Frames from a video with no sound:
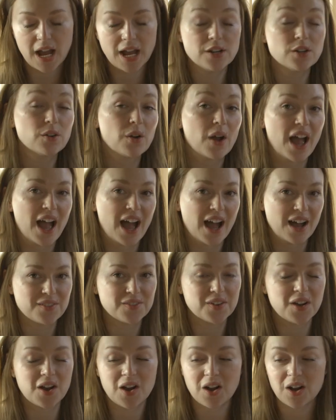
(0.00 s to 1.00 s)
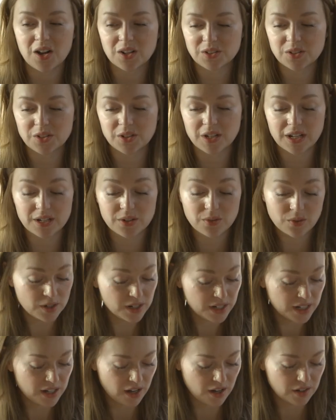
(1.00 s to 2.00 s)
I don't have a hot glue gun or
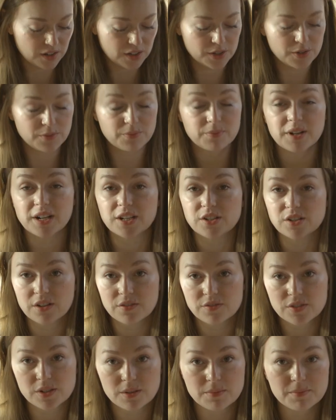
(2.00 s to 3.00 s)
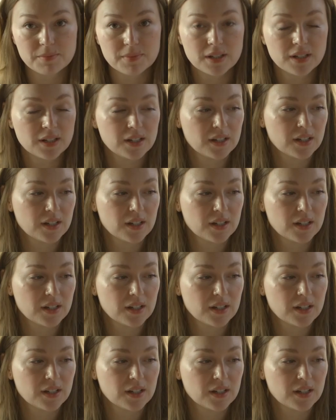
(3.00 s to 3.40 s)
any hot glue, but I do have some